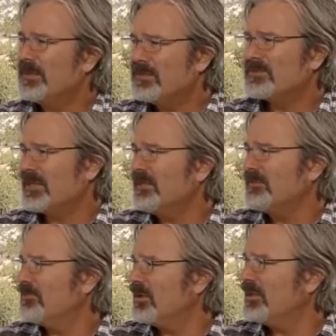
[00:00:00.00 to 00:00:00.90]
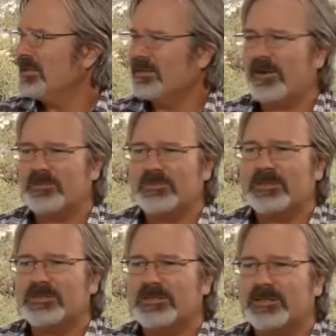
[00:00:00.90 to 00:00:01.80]
he's slightly blindly
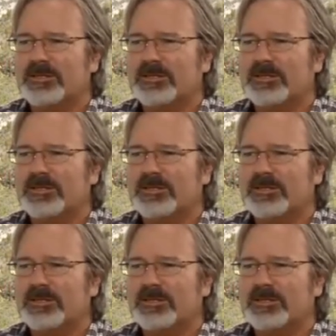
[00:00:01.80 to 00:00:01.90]
optimistic.